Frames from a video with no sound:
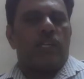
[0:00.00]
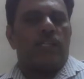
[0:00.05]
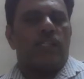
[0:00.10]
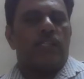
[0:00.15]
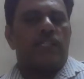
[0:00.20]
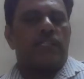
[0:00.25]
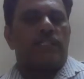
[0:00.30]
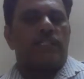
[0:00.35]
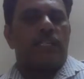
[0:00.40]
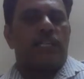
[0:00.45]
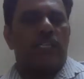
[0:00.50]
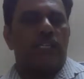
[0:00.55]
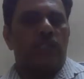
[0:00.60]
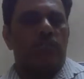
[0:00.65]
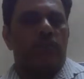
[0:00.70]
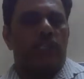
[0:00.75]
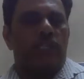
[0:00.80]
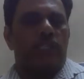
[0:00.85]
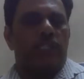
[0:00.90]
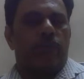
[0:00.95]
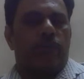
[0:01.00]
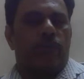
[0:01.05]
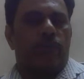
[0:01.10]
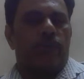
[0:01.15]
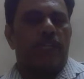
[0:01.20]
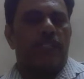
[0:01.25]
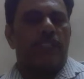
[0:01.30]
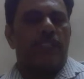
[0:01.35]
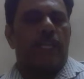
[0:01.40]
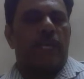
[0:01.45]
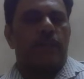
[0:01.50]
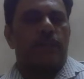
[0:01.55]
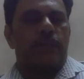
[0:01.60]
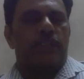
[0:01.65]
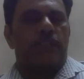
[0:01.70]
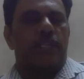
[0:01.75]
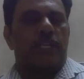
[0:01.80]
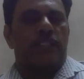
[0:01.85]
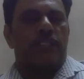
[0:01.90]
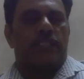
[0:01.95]
The second one is
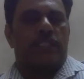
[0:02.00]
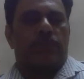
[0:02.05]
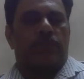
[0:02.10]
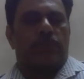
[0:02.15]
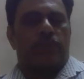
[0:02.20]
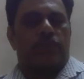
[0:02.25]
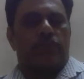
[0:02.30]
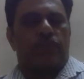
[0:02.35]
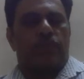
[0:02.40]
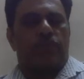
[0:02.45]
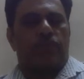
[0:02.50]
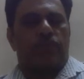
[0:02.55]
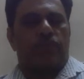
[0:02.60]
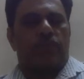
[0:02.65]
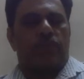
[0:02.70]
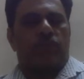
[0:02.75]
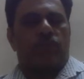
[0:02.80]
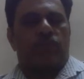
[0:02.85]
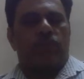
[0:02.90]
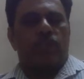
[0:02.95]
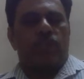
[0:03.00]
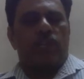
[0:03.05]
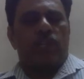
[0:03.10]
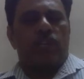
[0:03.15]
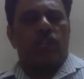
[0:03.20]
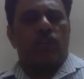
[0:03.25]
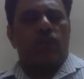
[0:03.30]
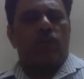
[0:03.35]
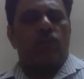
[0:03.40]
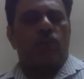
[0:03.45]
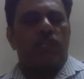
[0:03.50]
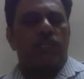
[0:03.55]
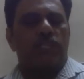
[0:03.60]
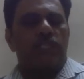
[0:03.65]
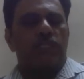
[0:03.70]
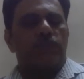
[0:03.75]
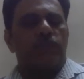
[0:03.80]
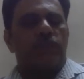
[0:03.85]
abstraction. What is